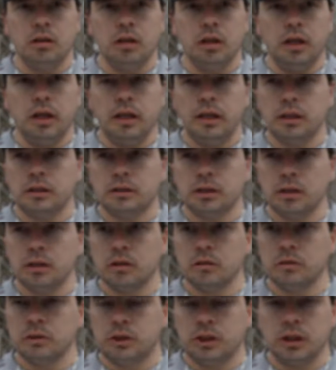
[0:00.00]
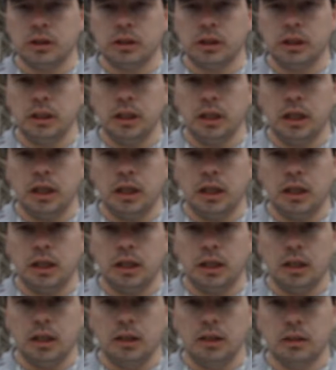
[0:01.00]
And it's a little chilly, you
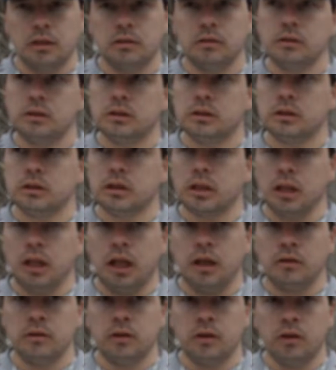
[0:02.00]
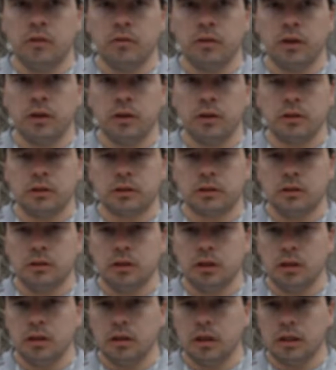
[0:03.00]
know, it's clouded over. It's
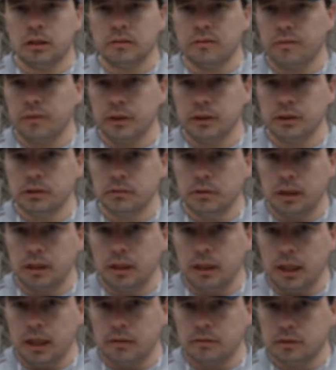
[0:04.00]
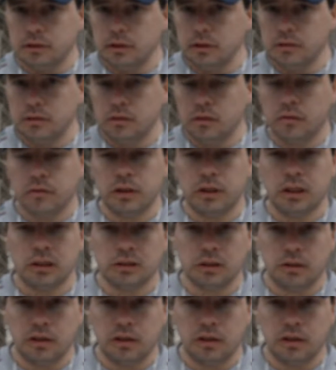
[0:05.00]
gonna get some freezing rain in the afternoon. Hopefully it doesn't